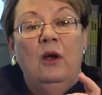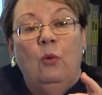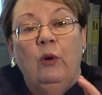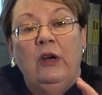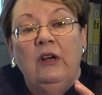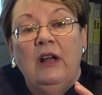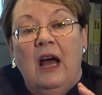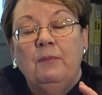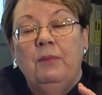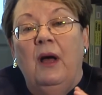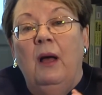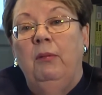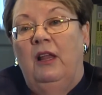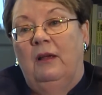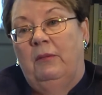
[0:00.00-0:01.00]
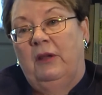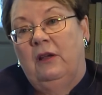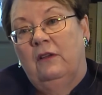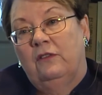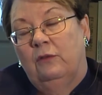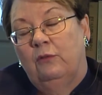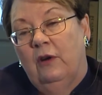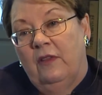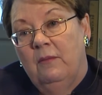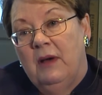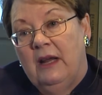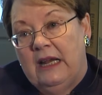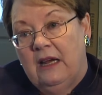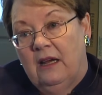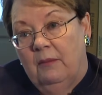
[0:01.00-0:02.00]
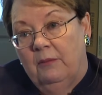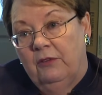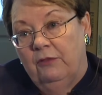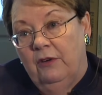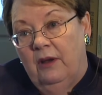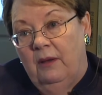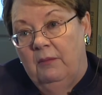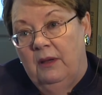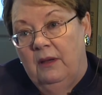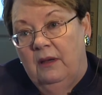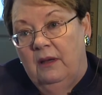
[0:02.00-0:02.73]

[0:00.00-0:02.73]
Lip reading: We are not public because of where the money comes from.